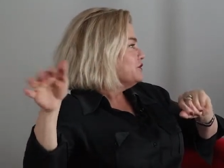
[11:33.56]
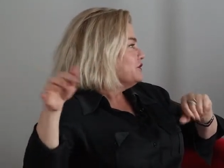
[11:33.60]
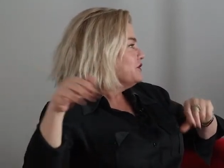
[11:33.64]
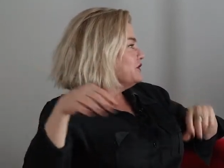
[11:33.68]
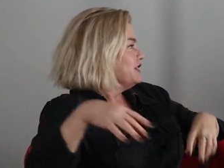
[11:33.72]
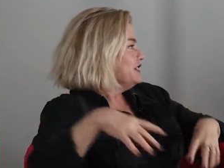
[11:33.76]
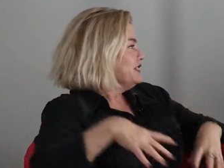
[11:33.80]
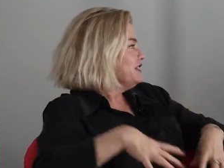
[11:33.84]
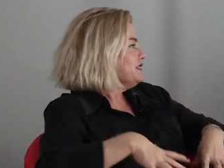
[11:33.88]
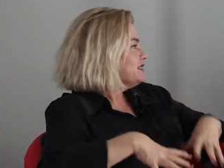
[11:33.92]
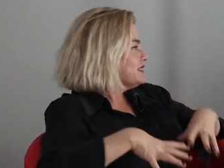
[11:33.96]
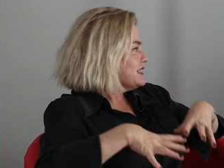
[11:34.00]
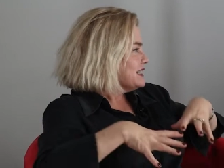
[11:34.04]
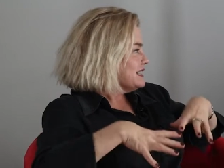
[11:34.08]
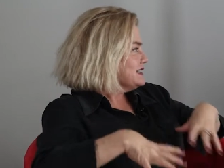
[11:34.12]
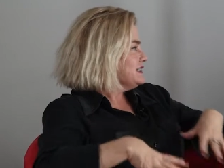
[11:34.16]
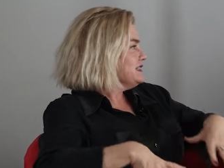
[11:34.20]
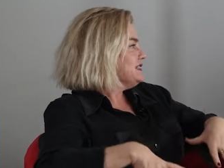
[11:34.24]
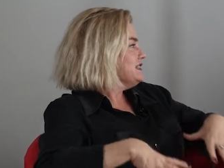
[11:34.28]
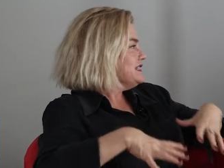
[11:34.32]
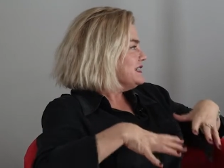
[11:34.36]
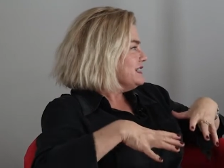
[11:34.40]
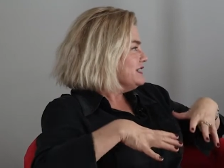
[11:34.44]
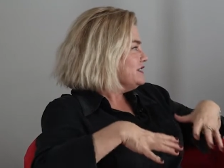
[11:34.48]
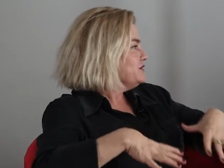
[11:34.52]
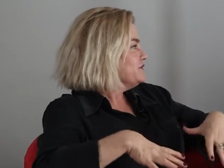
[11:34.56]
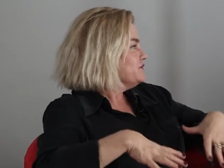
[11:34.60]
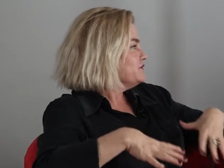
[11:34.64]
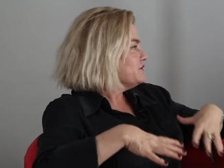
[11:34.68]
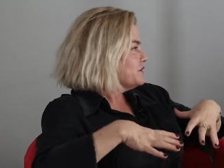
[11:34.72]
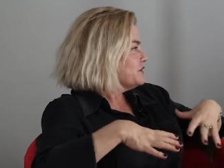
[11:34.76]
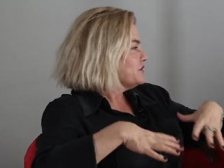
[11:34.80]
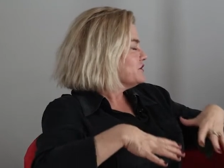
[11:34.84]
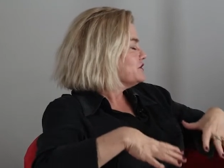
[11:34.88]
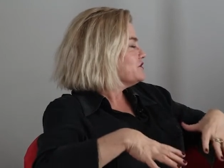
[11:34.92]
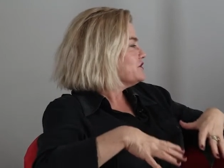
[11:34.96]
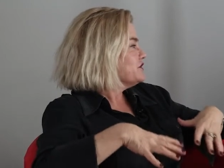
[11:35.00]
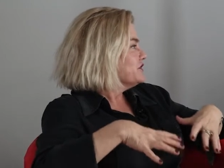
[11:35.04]
Yeah. So these guys tend to
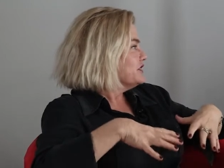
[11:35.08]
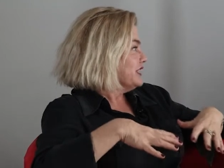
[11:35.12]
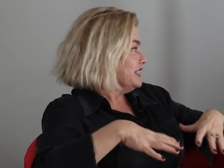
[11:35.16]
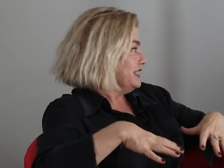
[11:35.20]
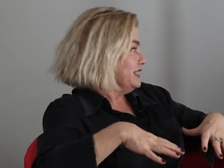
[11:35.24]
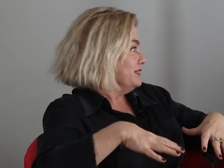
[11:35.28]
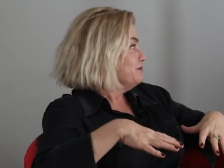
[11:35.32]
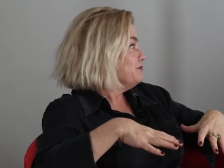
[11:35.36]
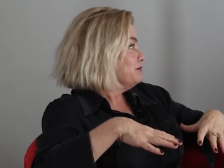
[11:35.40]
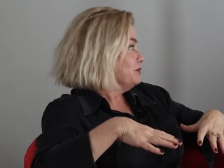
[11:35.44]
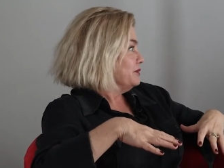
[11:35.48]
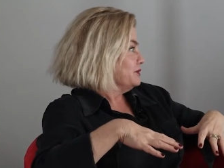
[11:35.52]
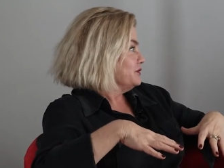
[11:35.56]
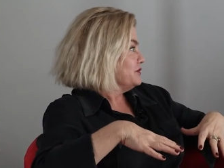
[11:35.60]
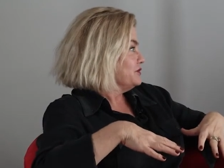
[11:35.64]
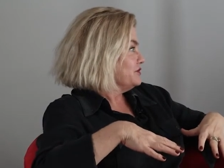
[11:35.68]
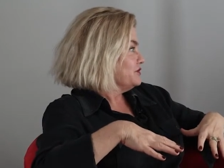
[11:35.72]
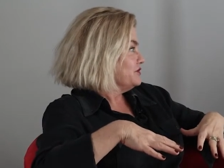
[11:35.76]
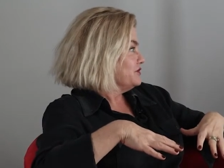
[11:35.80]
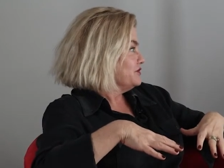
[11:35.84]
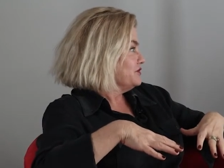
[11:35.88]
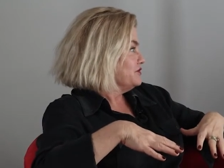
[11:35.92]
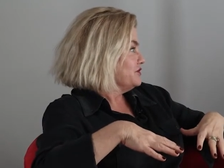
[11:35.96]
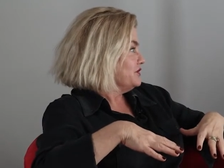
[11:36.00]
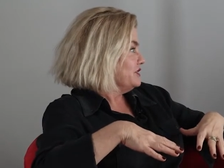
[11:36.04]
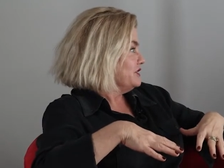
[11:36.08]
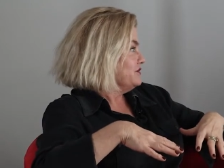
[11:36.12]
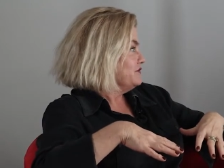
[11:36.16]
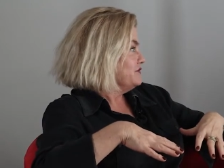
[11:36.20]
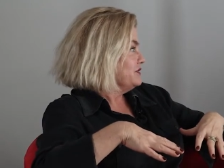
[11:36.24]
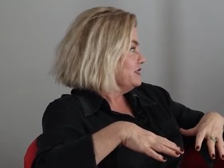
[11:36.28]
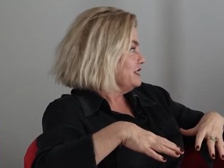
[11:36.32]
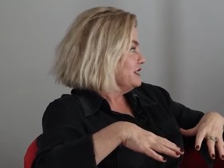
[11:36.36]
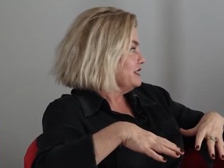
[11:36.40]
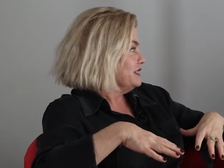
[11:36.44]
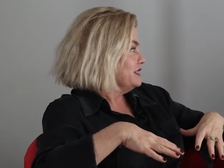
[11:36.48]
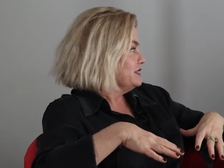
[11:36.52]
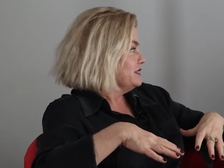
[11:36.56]
focus on the inputs
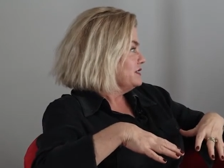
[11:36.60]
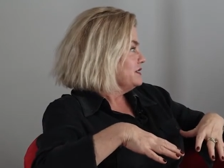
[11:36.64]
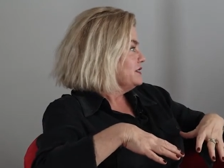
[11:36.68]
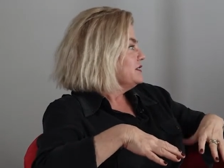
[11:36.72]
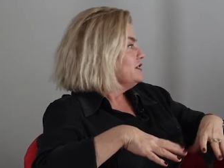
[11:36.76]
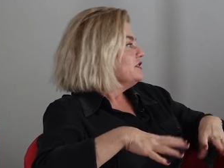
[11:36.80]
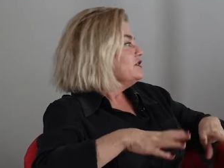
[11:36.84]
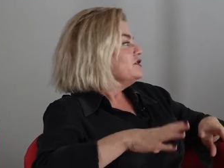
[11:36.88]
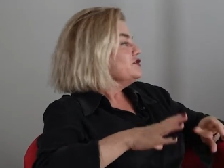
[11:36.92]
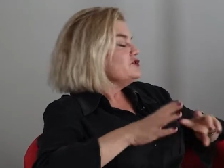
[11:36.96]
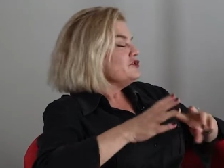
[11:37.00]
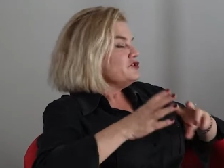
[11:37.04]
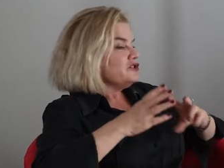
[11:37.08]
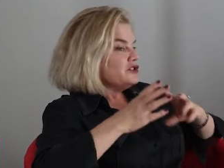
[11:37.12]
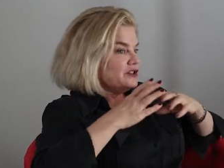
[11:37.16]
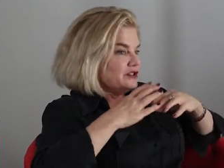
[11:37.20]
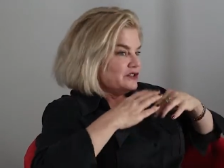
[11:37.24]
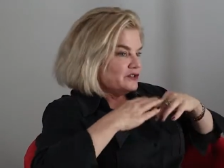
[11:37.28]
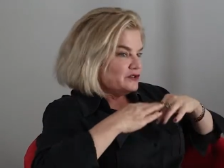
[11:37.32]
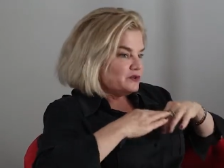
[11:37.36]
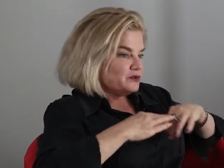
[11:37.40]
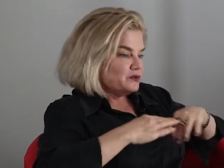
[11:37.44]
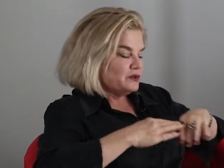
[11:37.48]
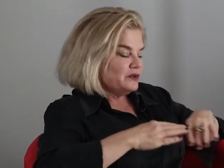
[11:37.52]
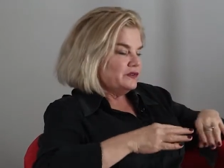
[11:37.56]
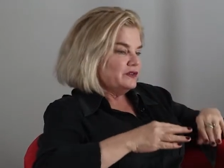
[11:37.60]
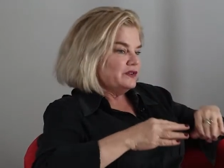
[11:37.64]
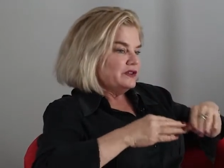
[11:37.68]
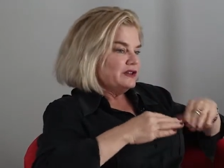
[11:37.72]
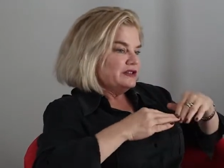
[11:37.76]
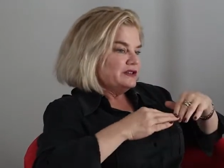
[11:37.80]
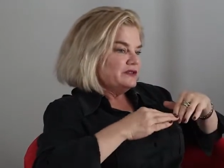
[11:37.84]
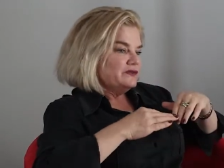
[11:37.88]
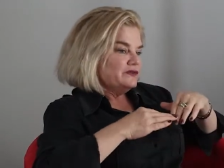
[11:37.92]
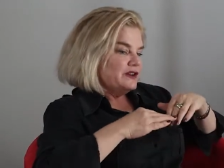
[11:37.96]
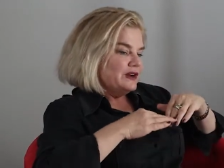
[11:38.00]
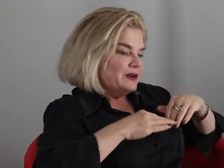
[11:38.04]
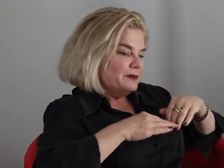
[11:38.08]
generally. Yes. So it's sort of a
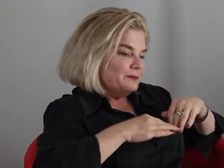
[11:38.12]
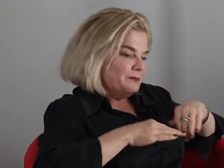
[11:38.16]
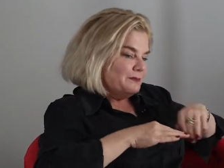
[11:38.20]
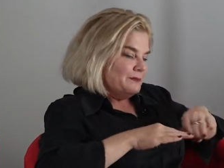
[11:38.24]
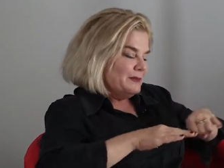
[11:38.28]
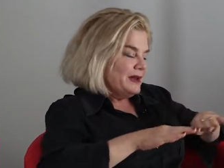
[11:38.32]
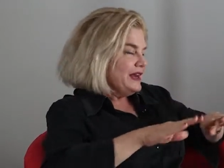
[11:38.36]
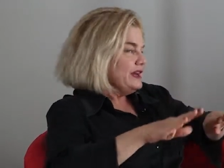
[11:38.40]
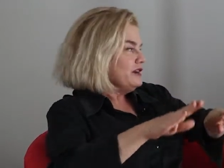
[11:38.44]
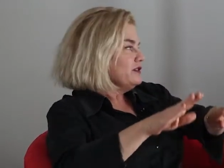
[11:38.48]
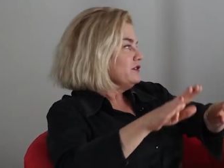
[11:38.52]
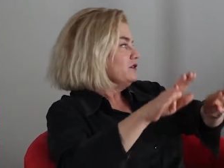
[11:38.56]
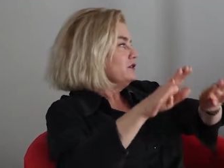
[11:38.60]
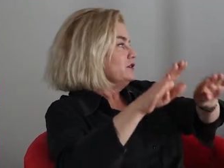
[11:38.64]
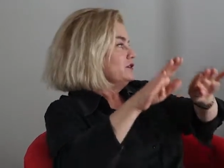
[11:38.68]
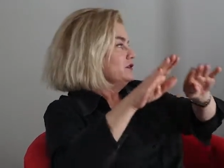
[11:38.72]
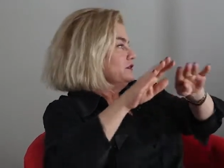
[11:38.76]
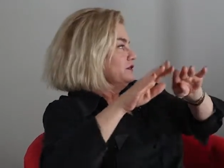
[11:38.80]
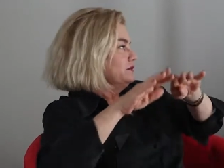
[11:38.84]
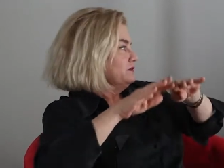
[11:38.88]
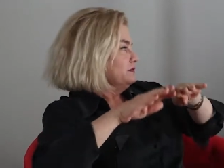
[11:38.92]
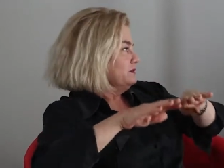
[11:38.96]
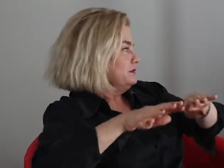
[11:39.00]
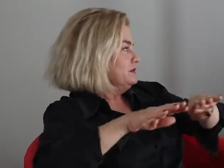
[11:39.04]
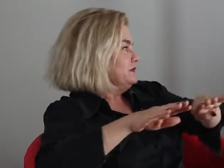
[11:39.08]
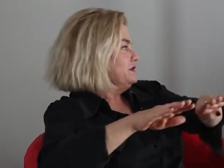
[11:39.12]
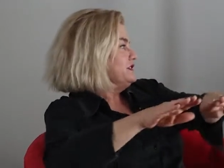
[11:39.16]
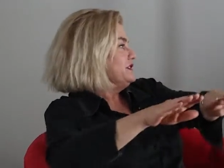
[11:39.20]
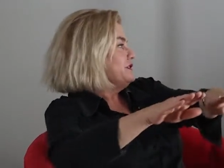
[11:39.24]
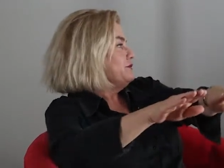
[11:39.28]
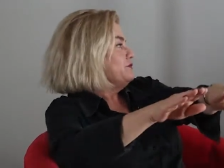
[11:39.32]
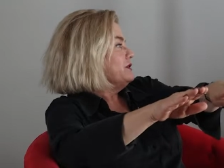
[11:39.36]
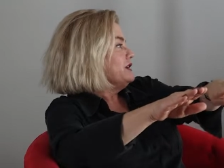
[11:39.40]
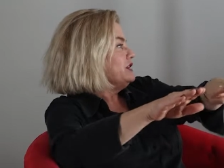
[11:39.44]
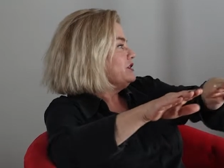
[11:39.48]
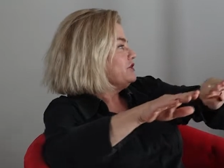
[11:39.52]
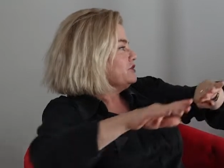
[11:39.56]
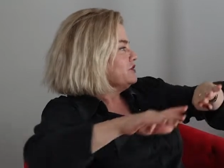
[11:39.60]
developmental
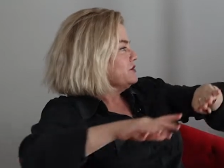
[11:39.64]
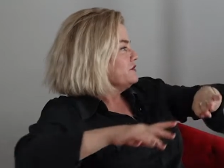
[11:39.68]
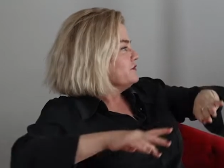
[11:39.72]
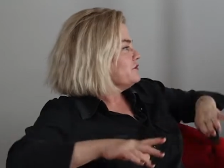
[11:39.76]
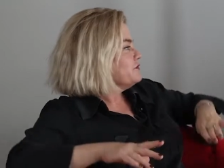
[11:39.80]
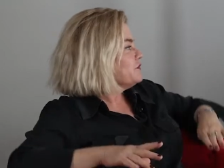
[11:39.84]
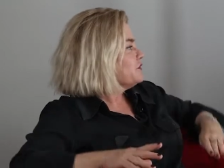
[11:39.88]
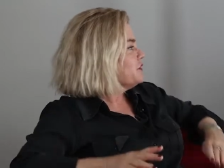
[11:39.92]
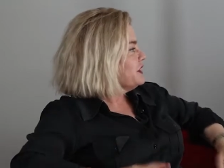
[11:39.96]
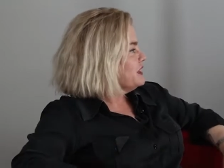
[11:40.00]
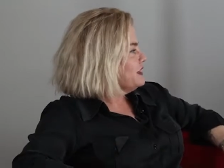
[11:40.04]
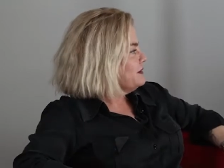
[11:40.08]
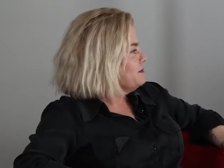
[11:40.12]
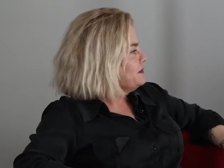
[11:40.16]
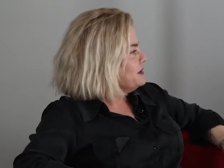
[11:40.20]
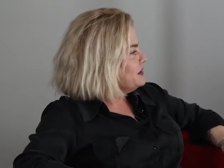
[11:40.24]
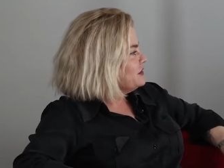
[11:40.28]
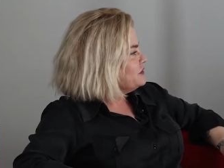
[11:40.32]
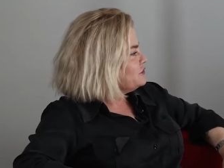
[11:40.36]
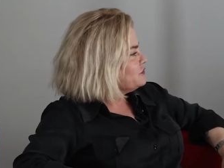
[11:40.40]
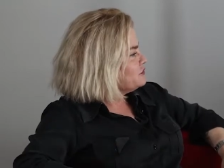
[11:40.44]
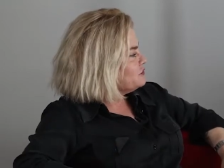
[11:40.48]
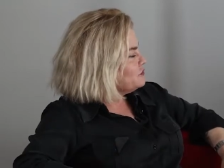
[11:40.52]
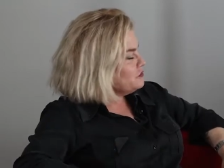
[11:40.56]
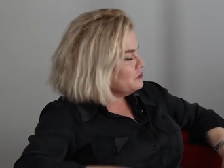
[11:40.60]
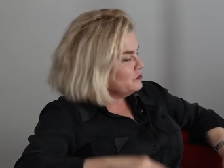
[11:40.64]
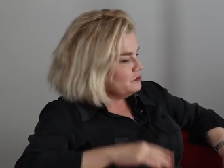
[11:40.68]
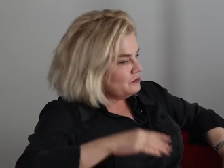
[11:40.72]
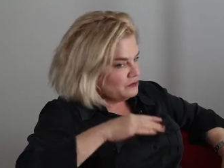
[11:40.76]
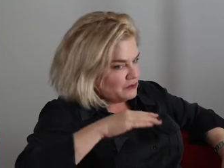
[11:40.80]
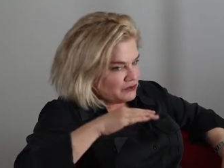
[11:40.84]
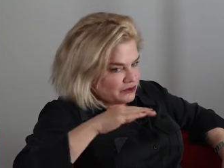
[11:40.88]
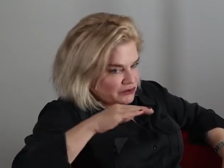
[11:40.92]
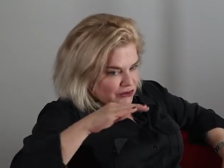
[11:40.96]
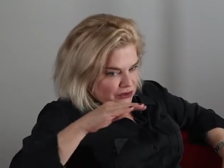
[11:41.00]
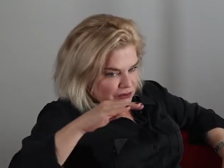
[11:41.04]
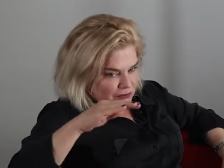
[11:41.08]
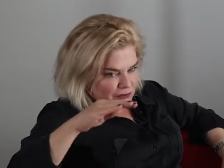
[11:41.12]
direction for them is to
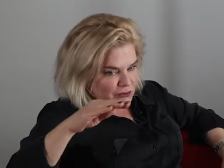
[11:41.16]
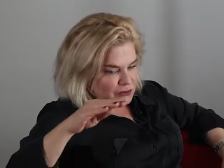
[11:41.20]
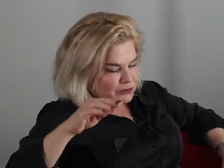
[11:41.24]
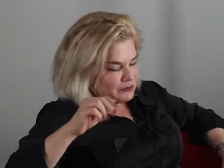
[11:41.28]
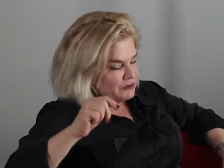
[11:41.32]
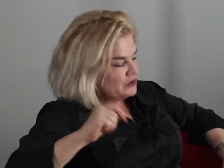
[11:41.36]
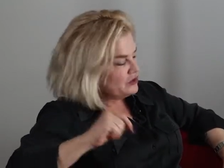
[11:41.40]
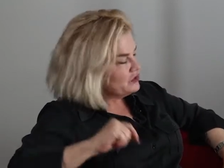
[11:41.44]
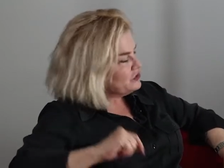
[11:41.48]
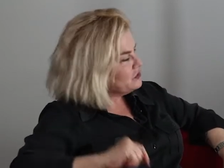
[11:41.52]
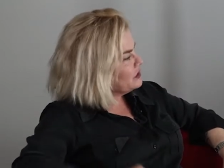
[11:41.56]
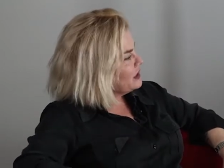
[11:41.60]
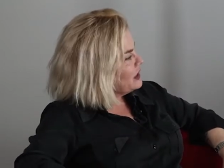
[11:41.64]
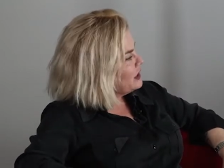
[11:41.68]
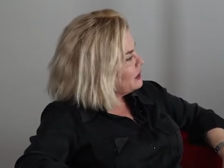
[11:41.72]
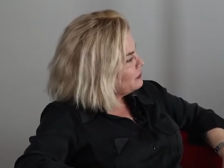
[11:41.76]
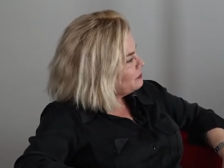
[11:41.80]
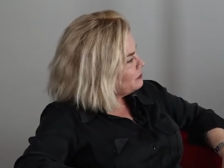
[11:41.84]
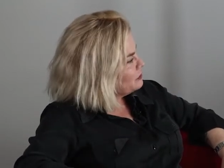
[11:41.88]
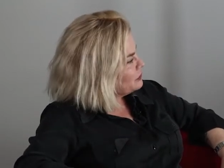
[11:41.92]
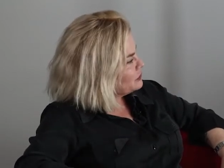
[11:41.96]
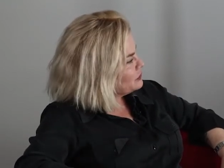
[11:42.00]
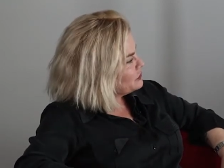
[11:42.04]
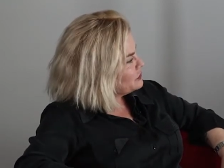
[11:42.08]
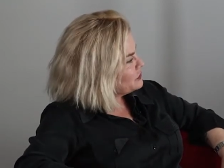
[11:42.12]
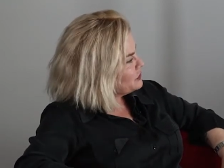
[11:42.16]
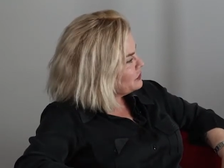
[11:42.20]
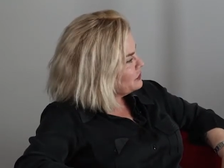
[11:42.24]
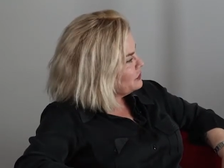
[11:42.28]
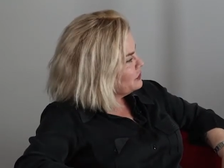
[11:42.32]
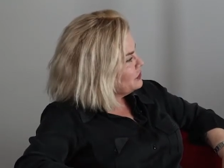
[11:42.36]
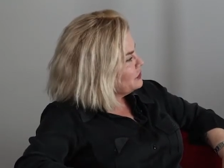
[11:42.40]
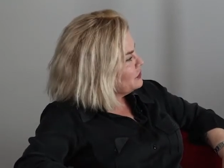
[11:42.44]
start moving to outputs.